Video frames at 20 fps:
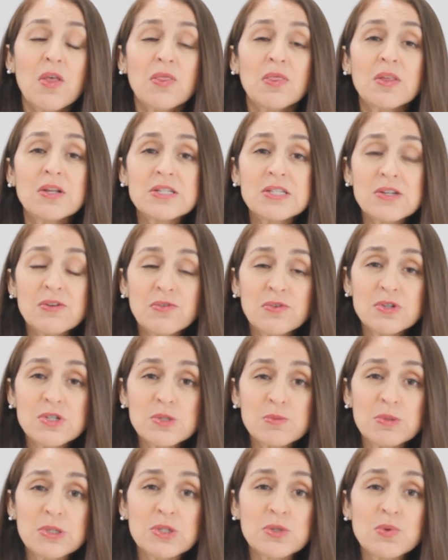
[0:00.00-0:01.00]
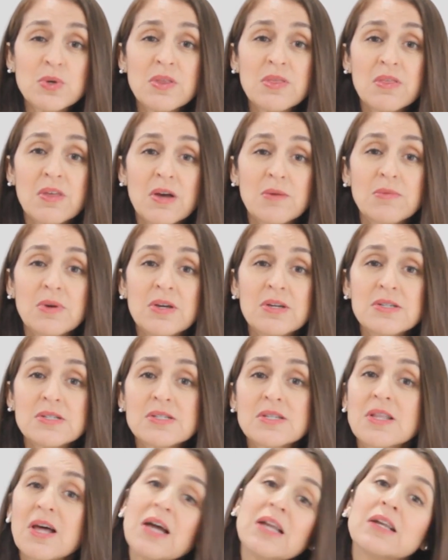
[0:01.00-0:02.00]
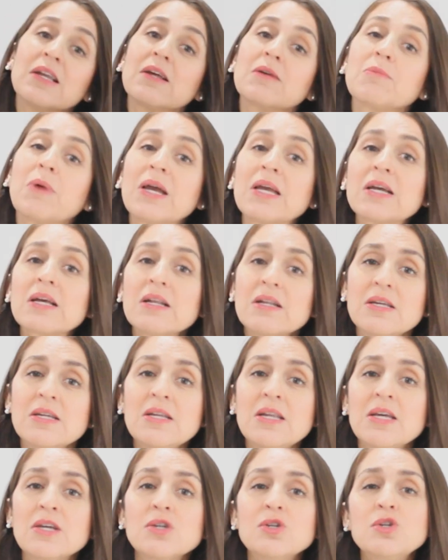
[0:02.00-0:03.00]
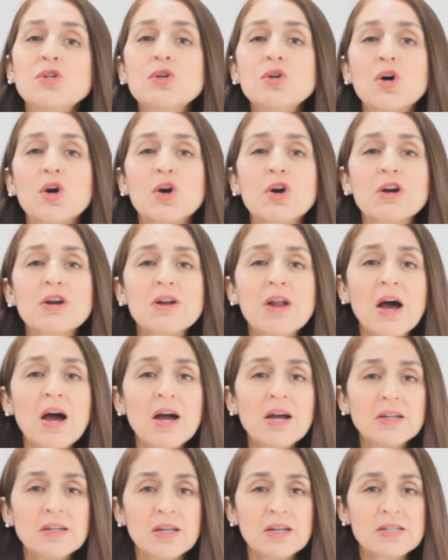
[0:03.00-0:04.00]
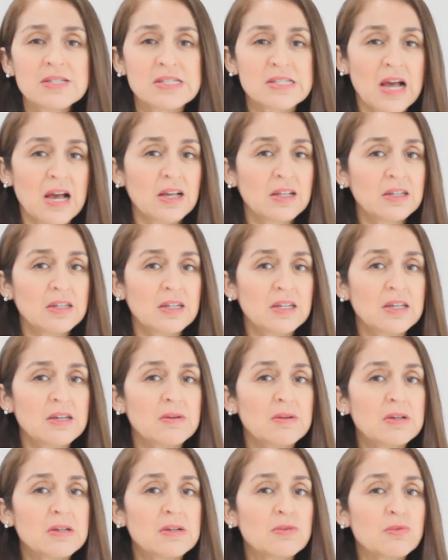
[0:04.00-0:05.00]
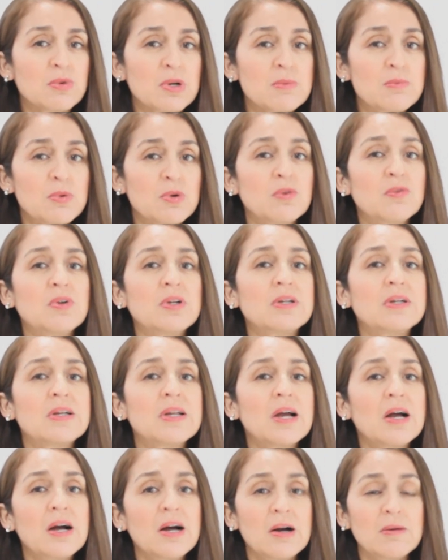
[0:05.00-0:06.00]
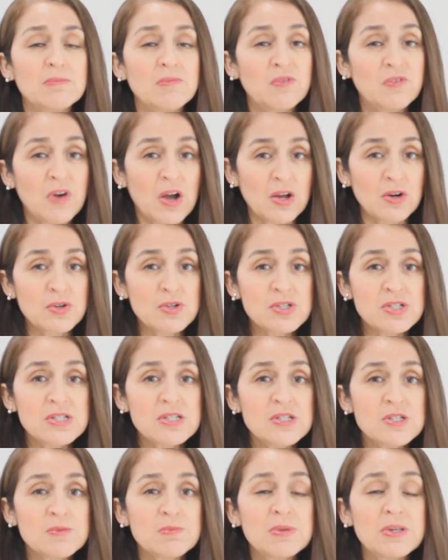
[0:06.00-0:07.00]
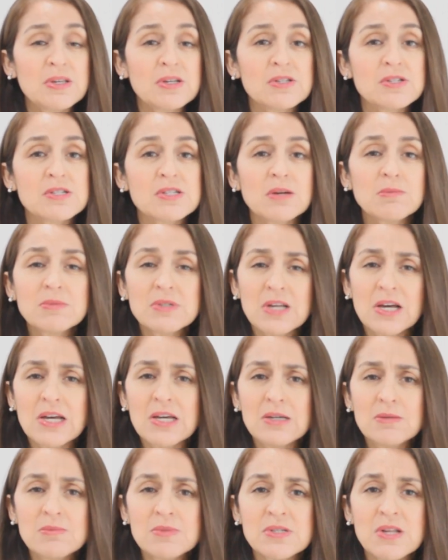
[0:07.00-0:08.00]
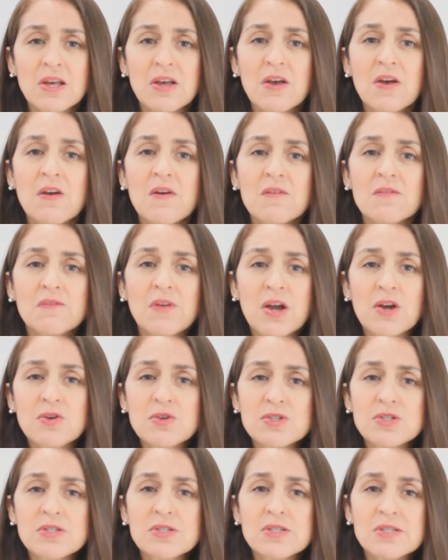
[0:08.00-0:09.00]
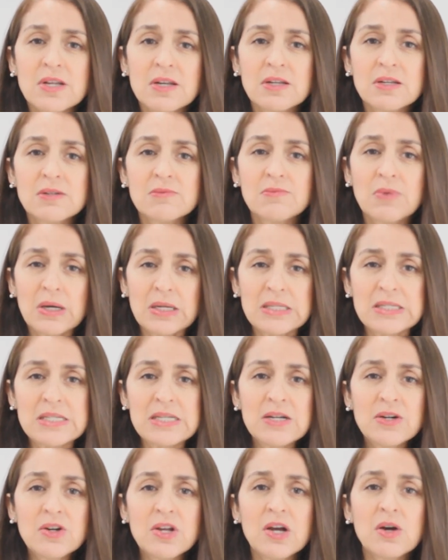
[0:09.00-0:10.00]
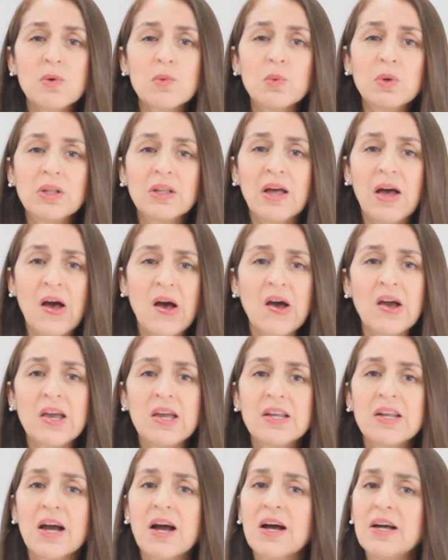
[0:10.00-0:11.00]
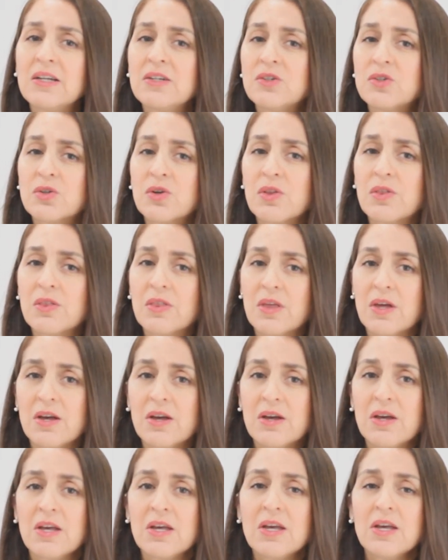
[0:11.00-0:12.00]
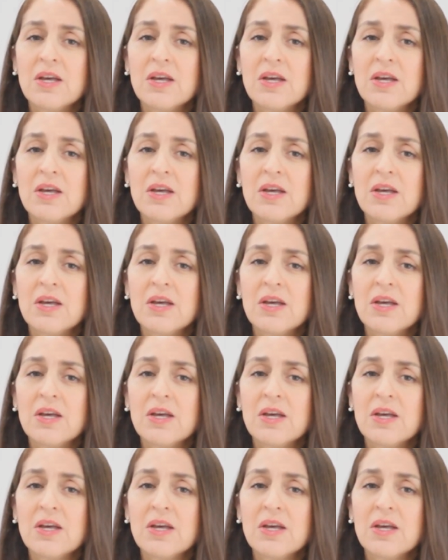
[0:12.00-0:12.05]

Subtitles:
The difference between them is that by cleaning you are not exactly removing viruses, because sometimes viruses and bacteria will hide under the